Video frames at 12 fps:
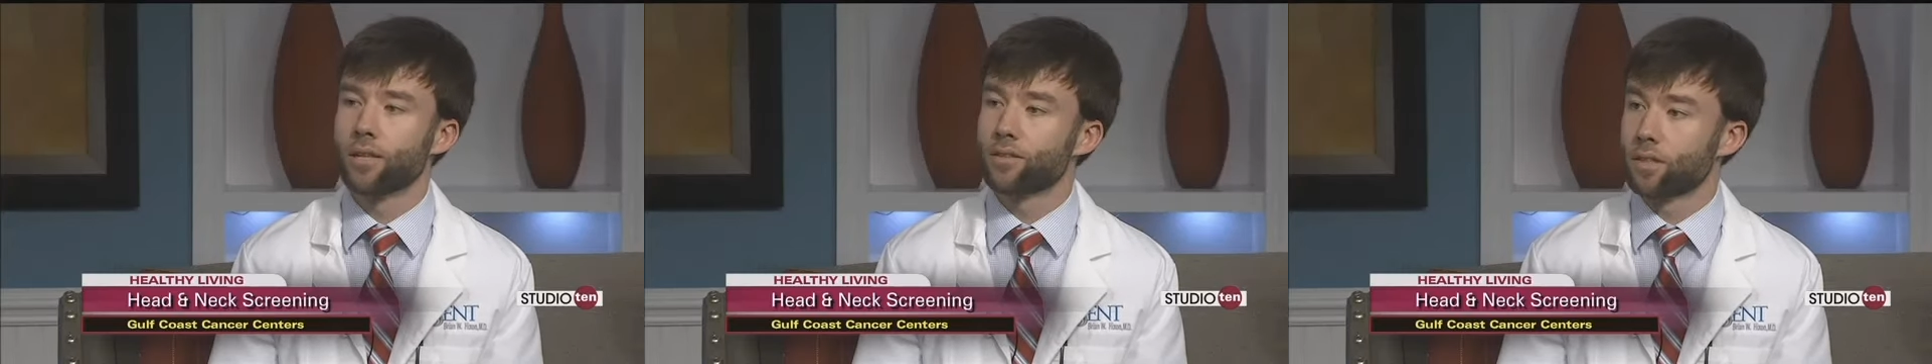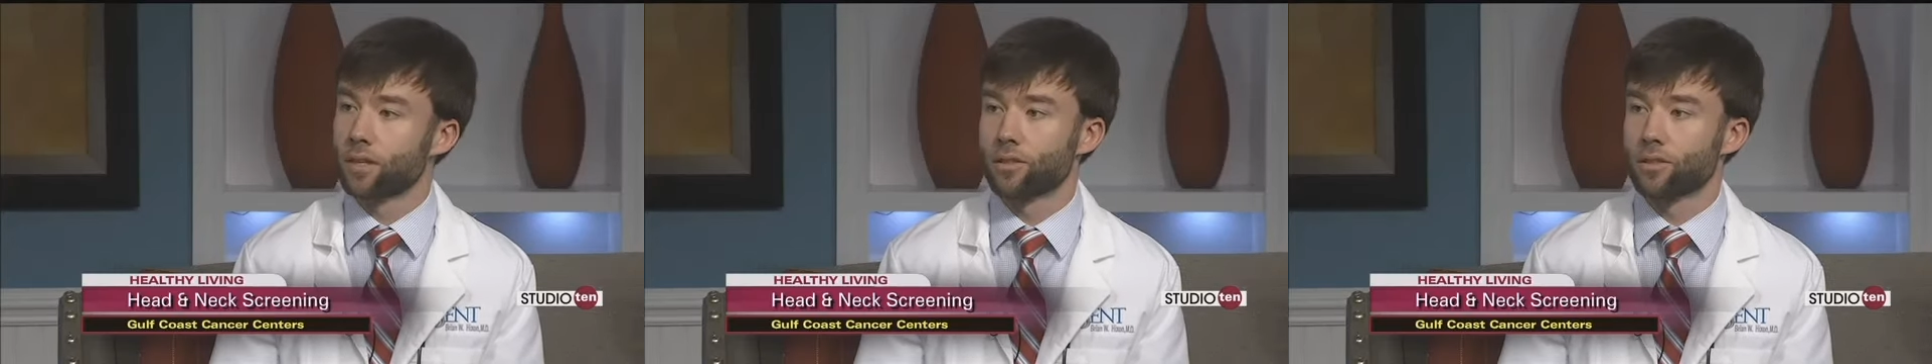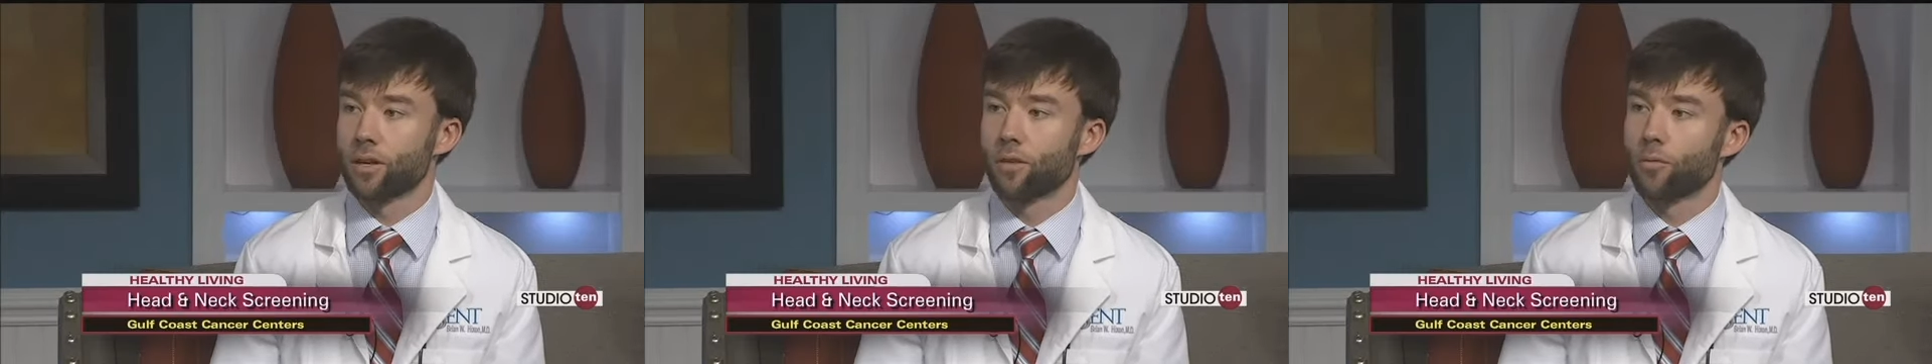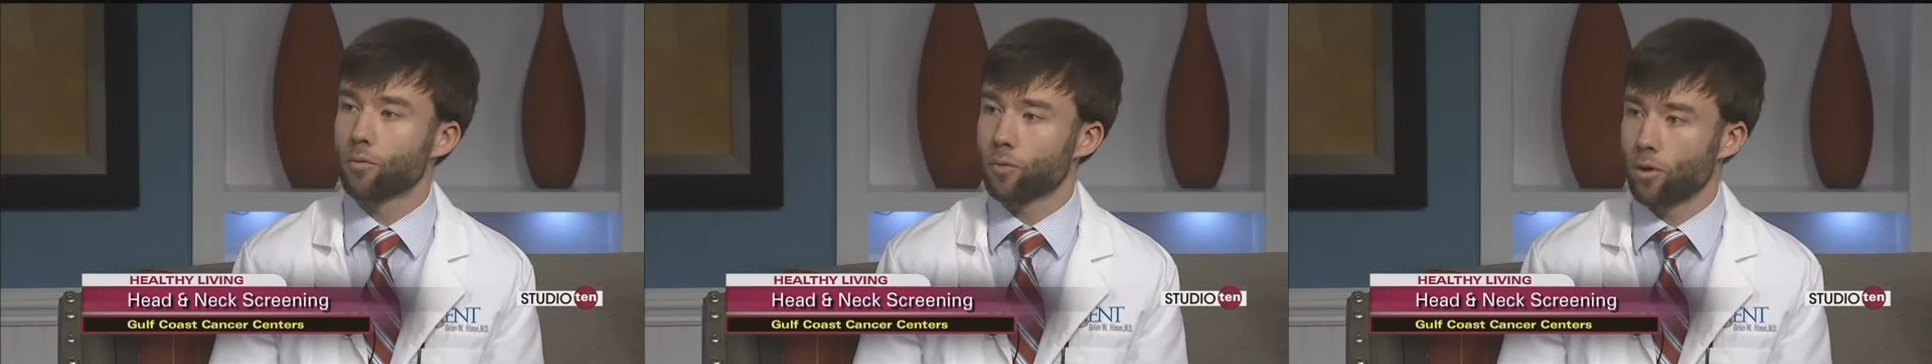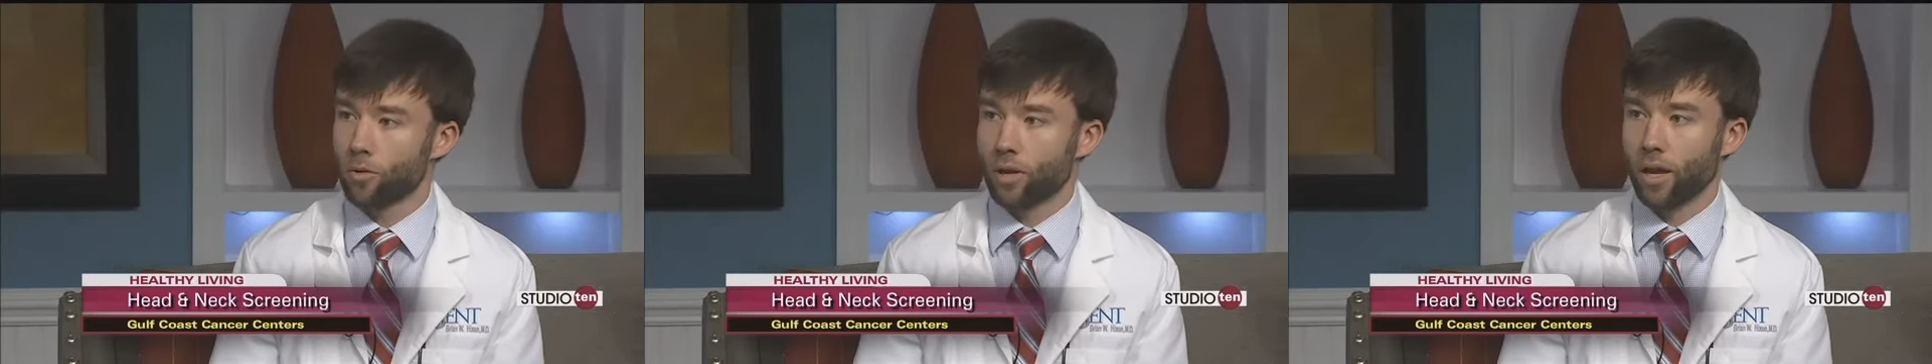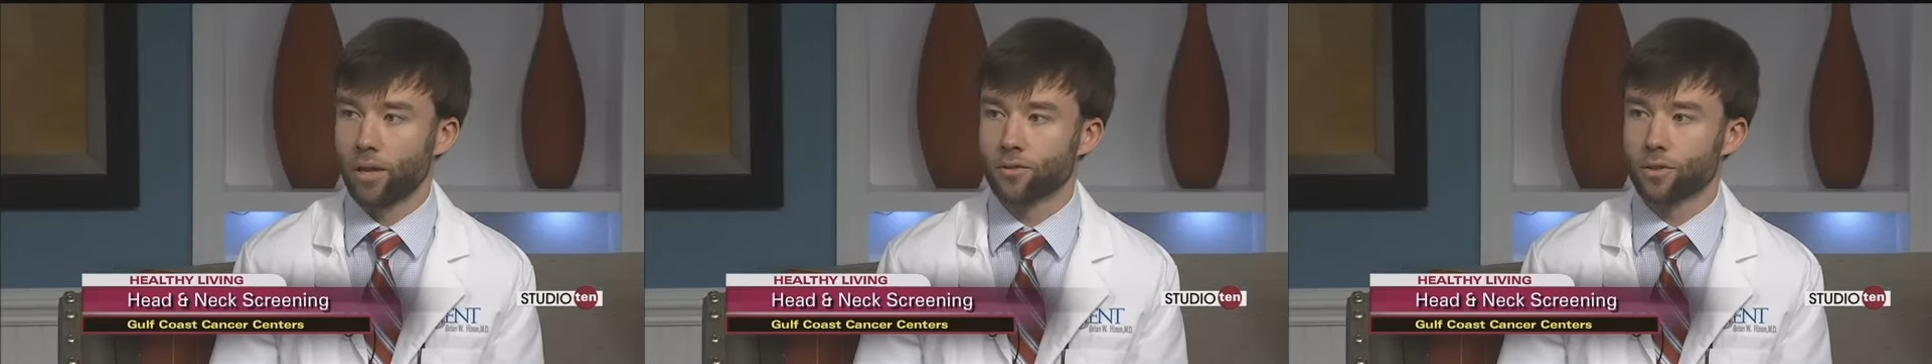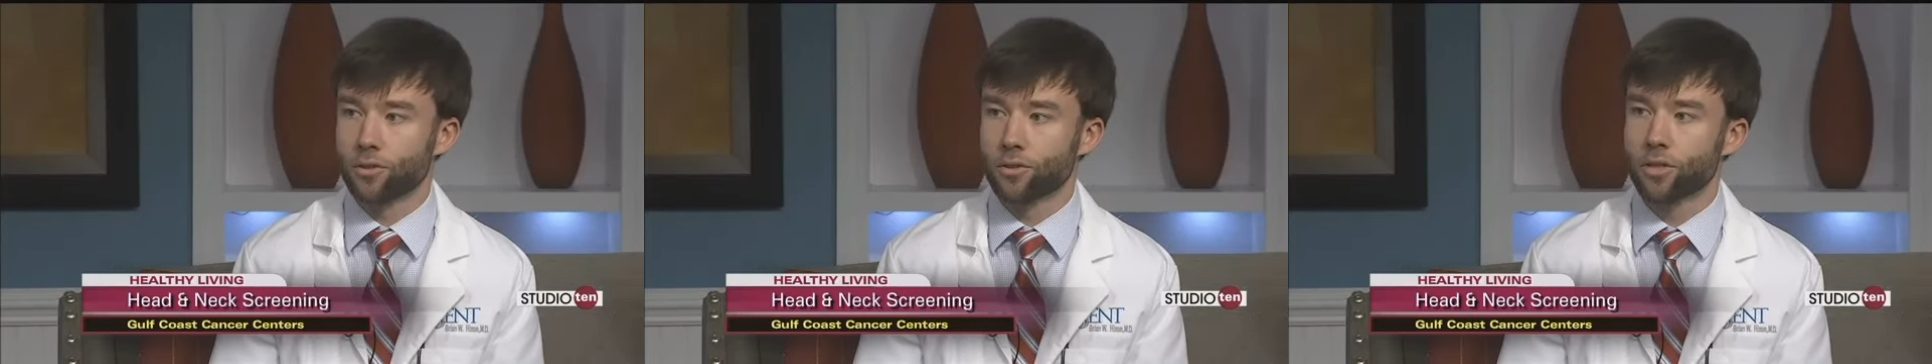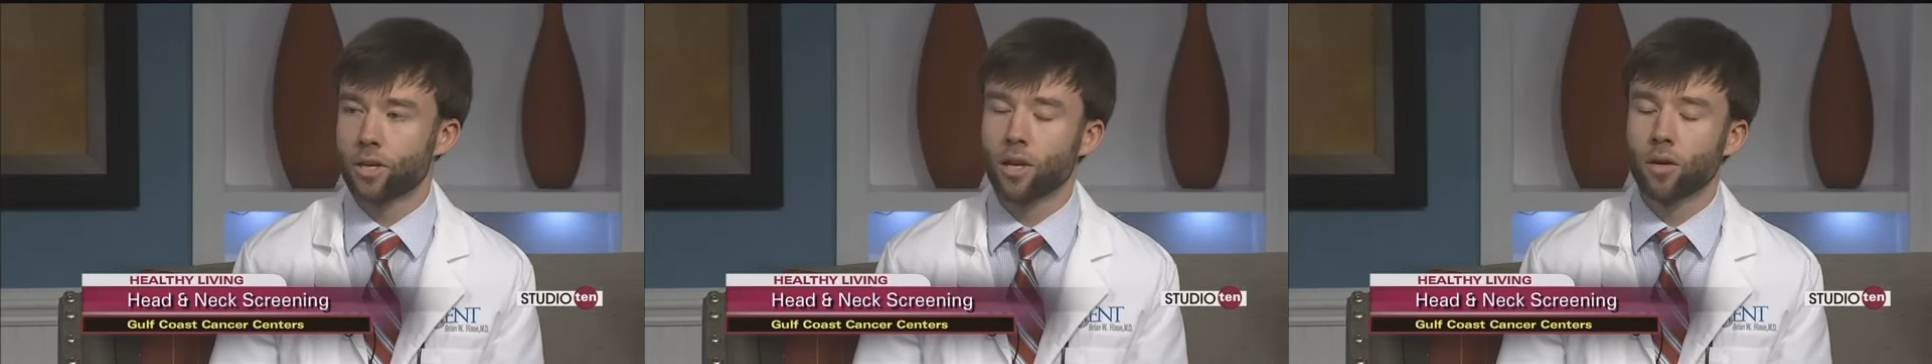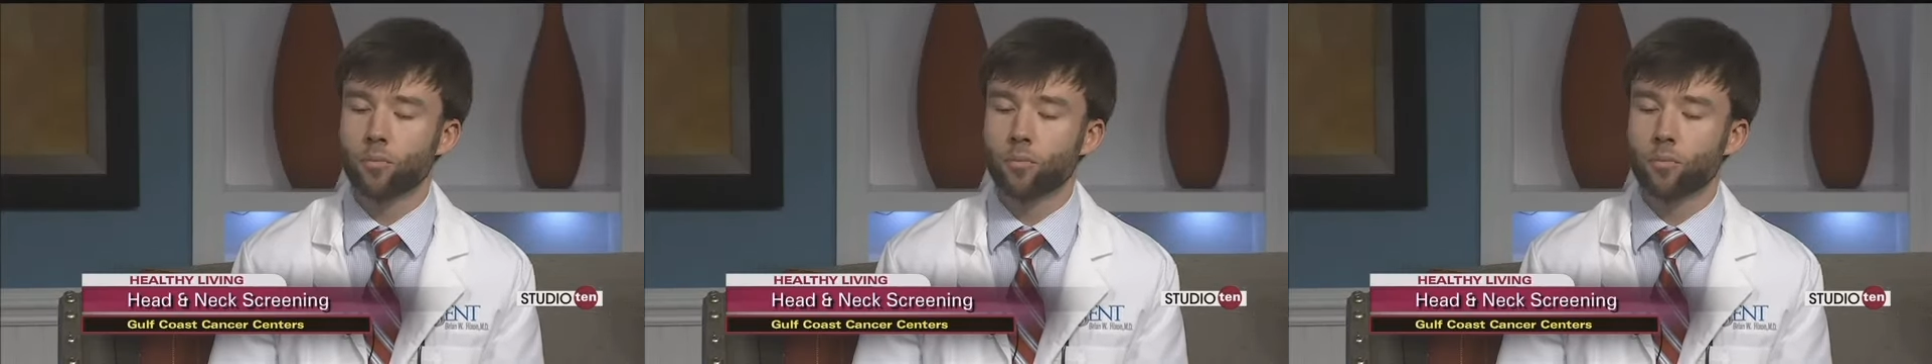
incidence of throat cancers,